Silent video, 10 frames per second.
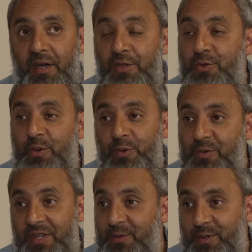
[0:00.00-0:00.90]
I knew I would
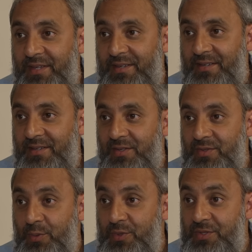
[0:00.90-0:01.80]
win anyway,
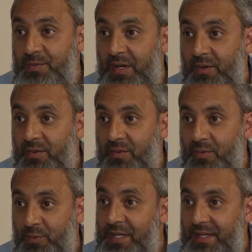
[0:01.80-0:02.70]
so it wasn't about
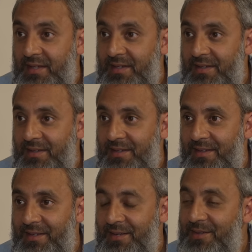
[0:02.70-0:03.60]
winning.
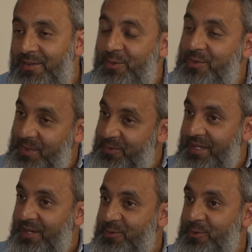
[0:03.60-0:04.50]
It wasn't about
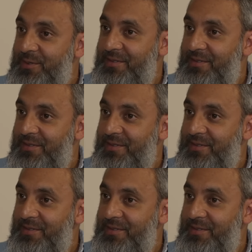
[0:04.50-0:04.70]
winning at all.